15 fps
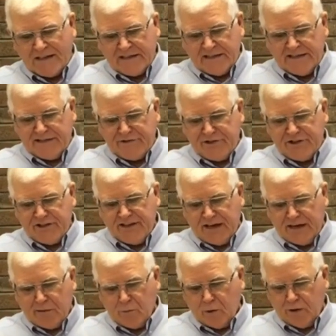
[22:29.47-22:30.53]
Is it
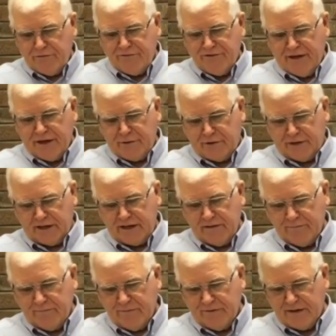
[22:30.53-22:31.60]
not worth noting
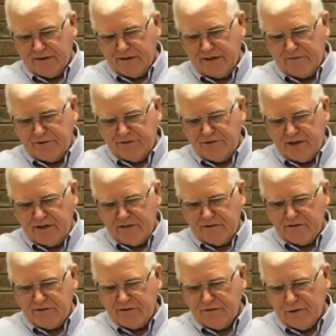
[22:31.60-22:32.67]
that neither
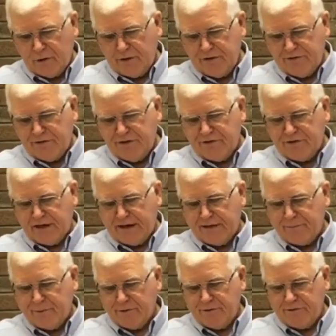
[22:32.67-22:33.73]
Jesus nor his
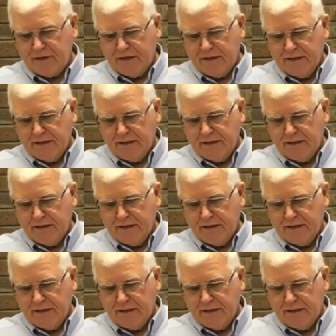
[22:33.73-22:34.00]
disciples